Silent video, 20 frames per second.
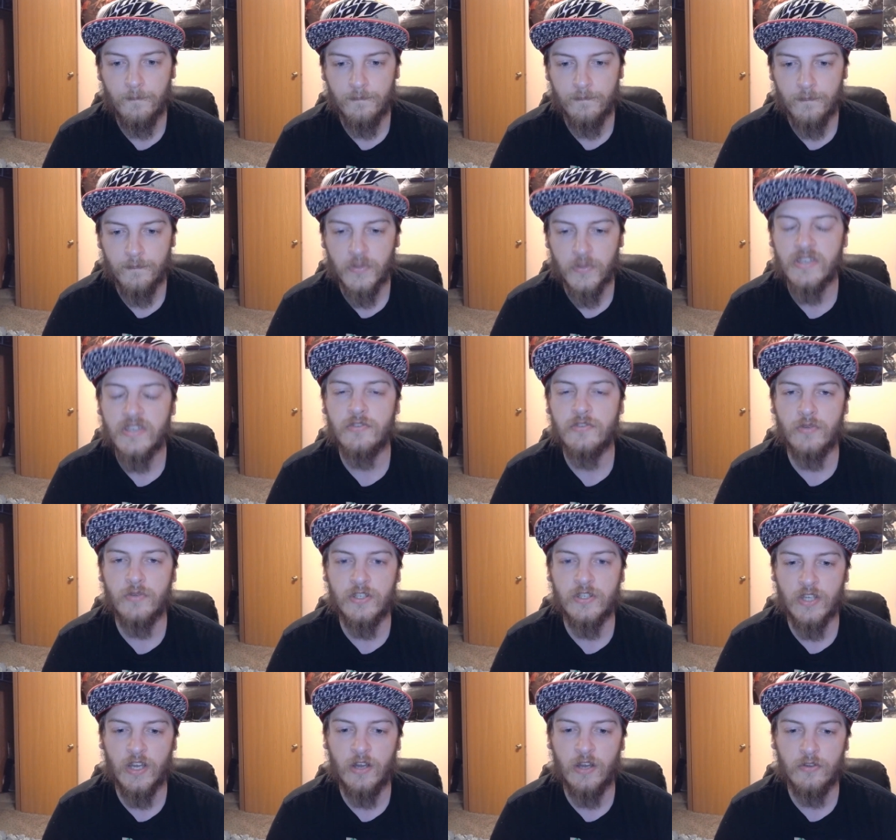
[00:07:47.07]
Please
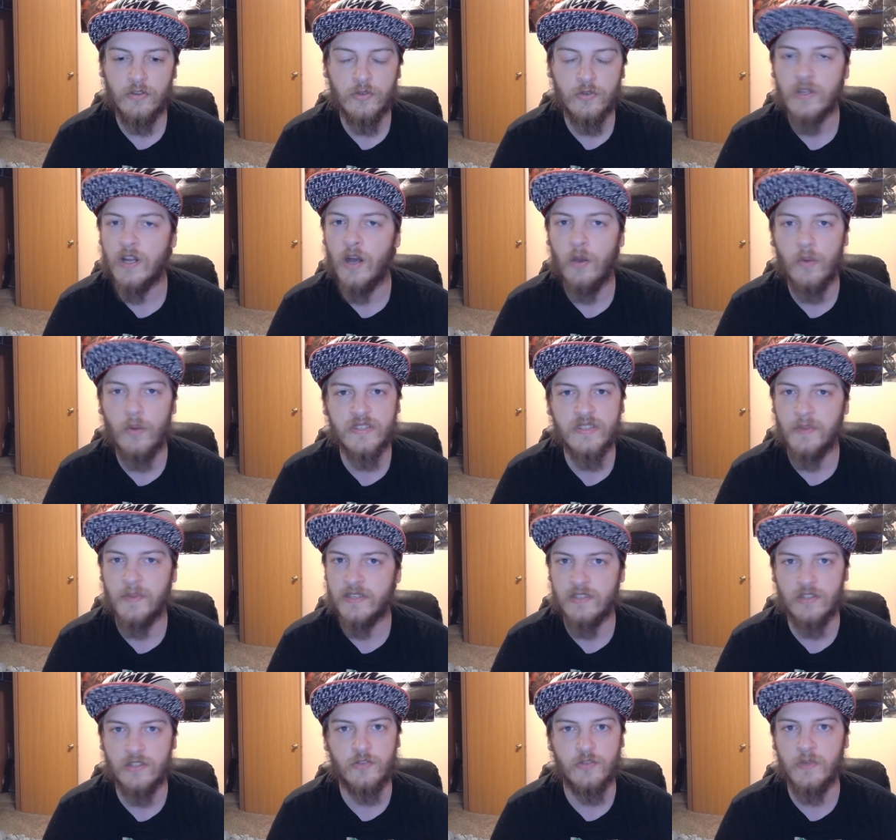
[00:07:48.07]
reach out. You can always
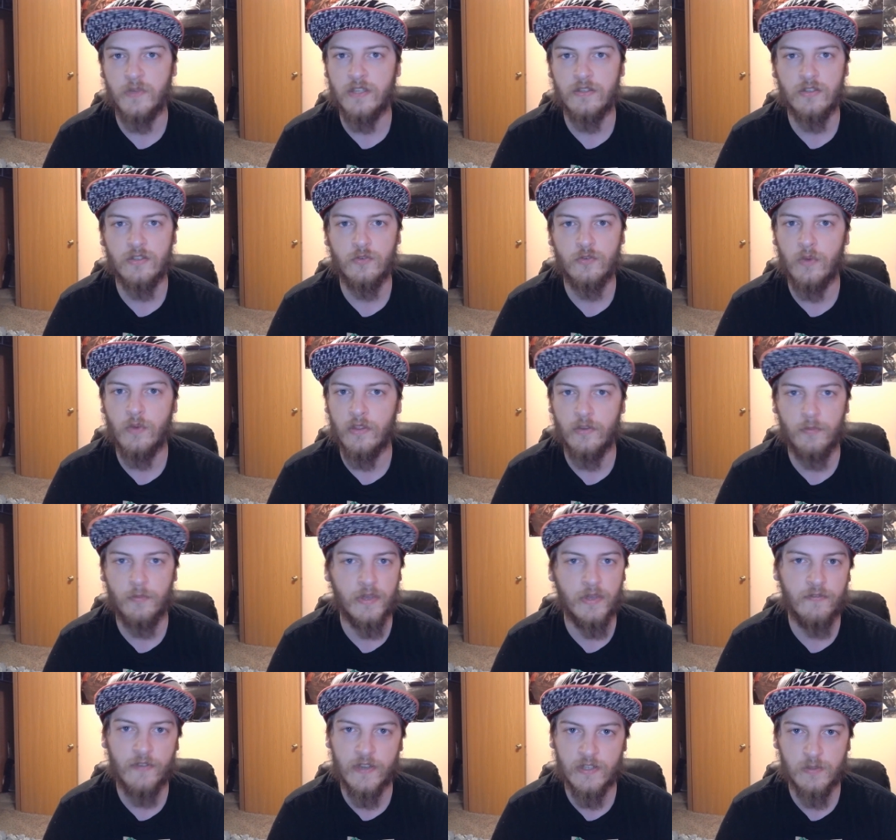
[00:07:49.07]
message me too, whether it
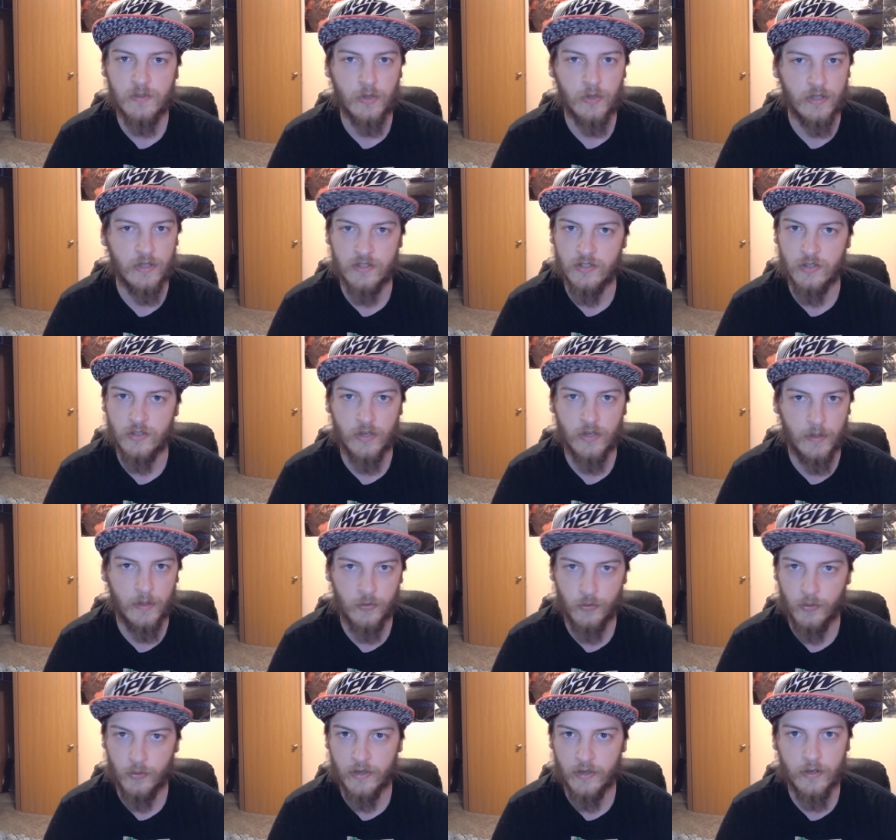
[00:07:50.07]
be Facebook, Instagram,
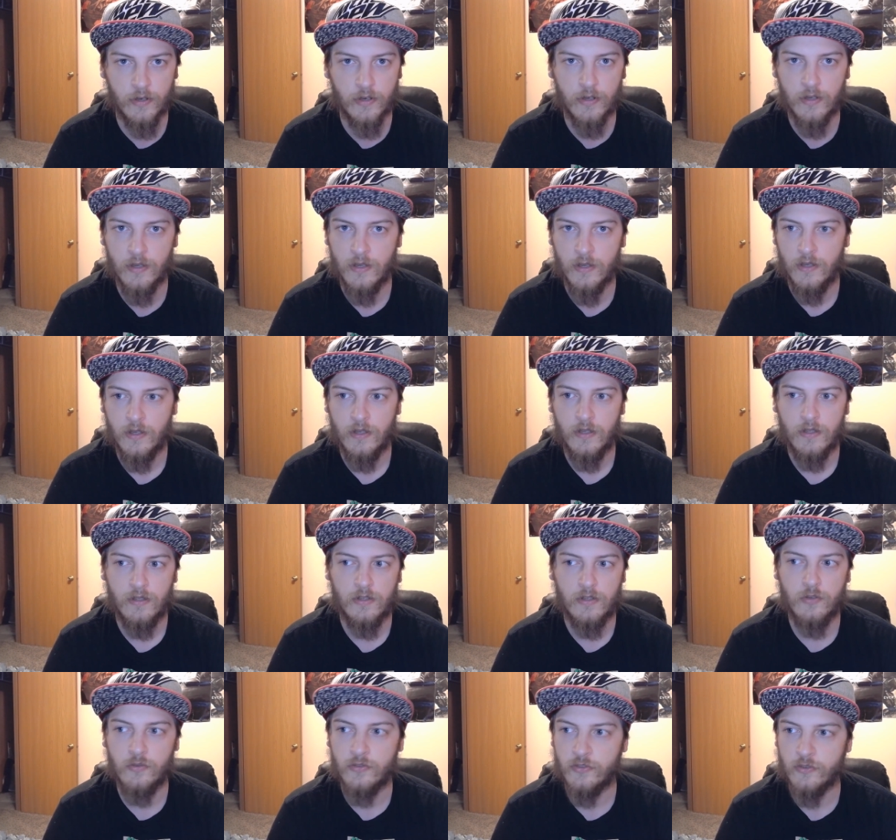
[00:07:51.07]
Twitter,
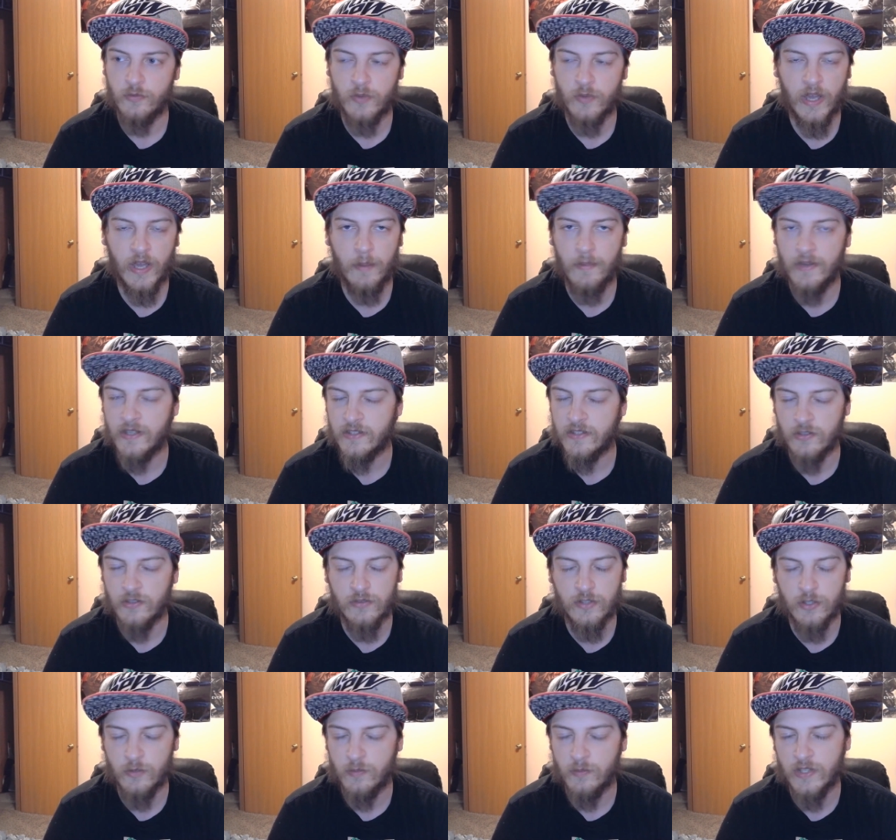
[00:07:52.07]
YouTube comments,
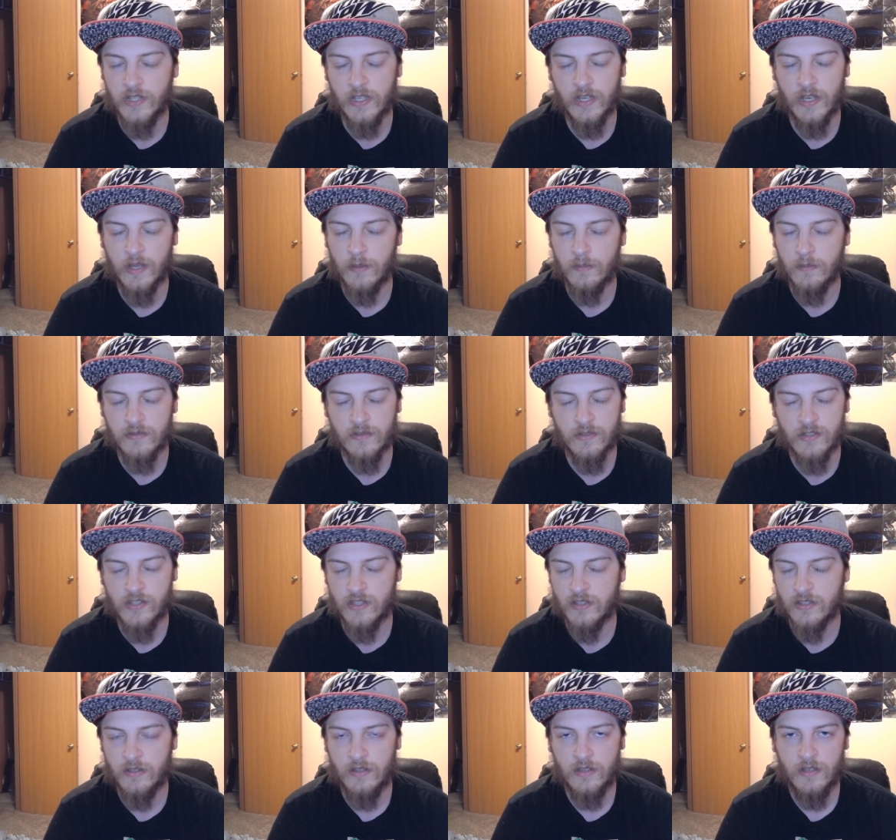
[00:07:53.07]
YouTube
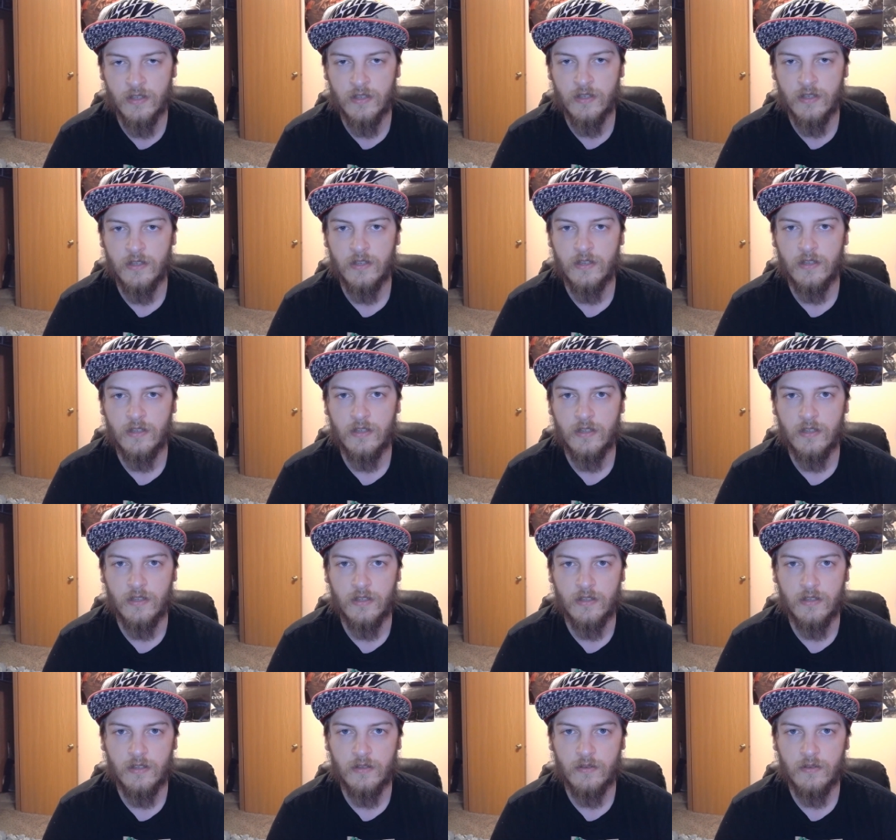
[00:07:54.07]
DMs.
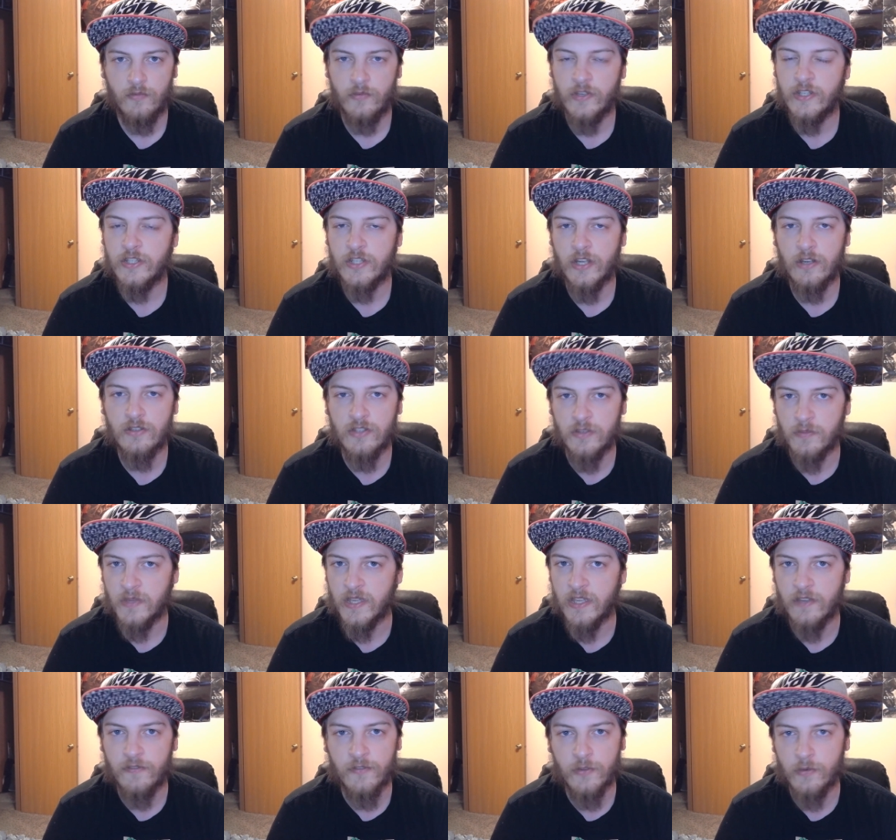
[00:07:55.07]
Reach out to
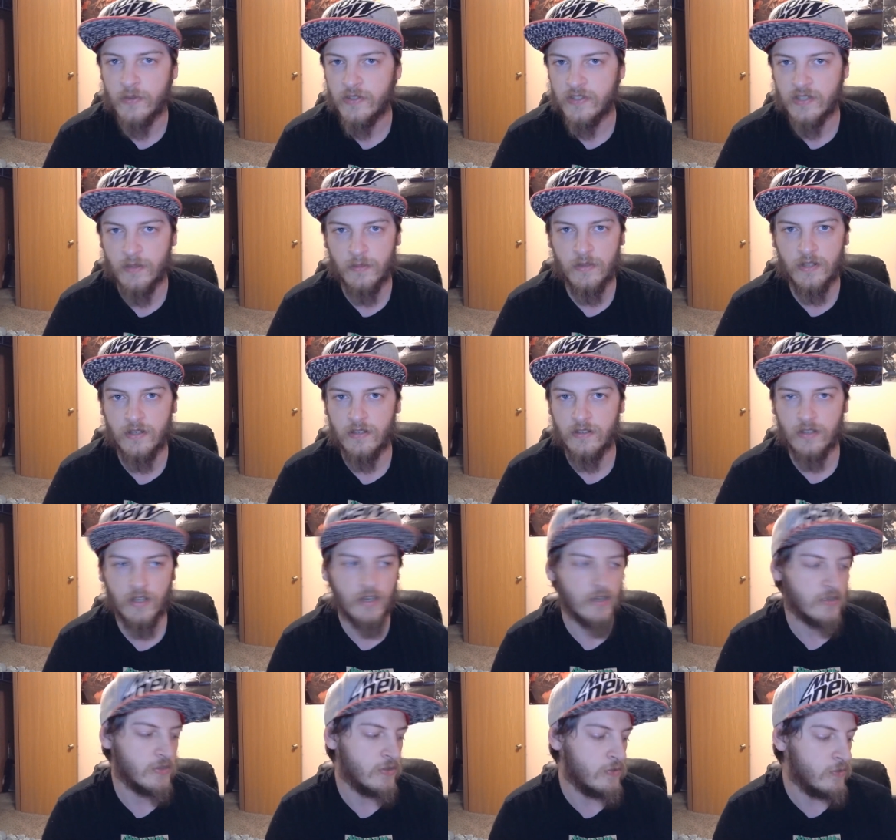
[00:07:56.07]
me if you need somebody to
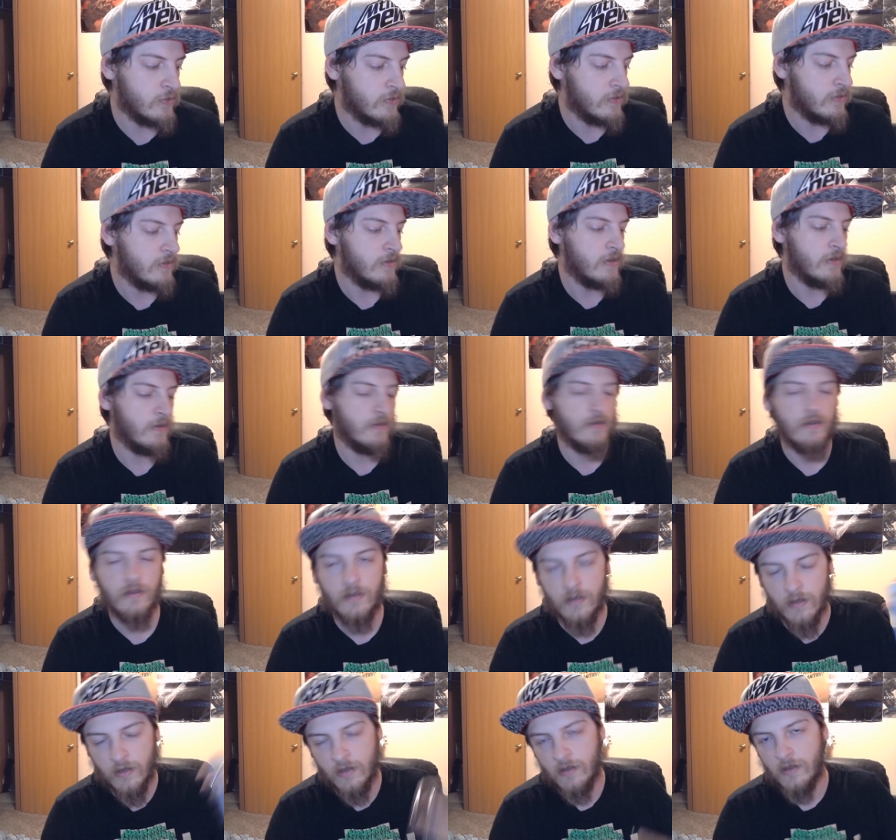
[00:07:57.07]
talk to.
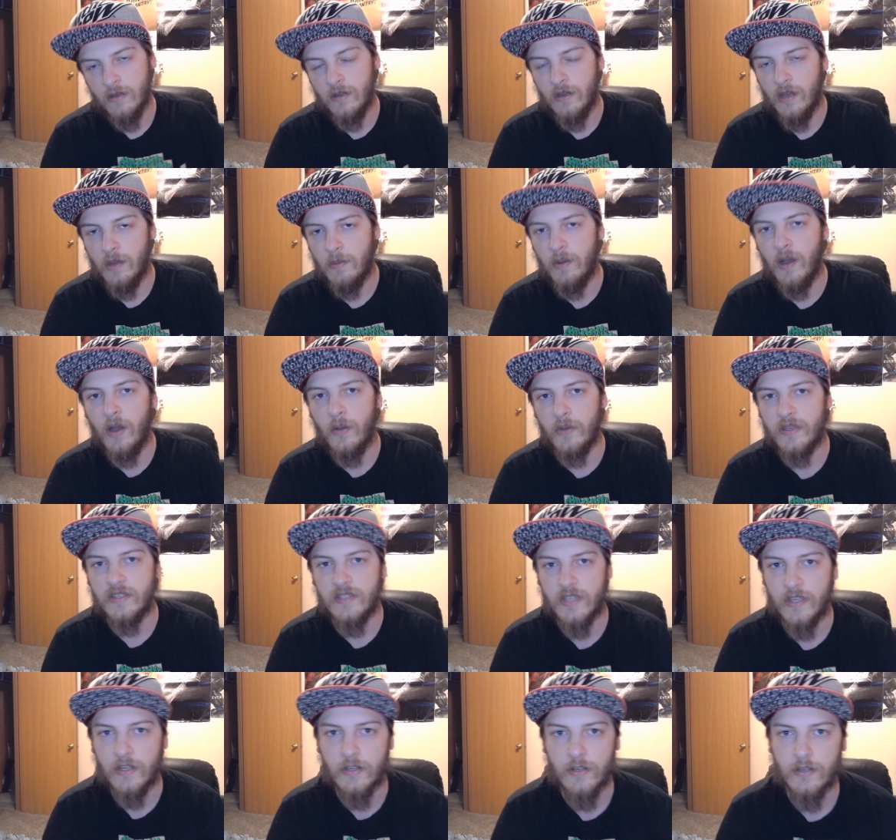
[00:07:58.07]
I'm
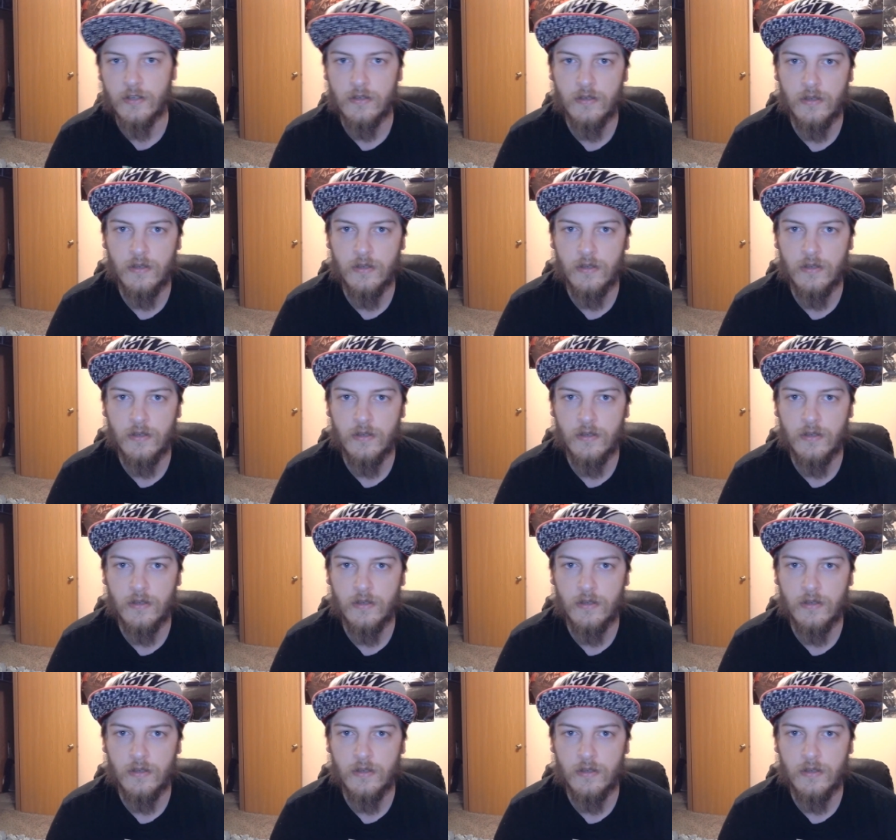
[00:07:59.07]
always here.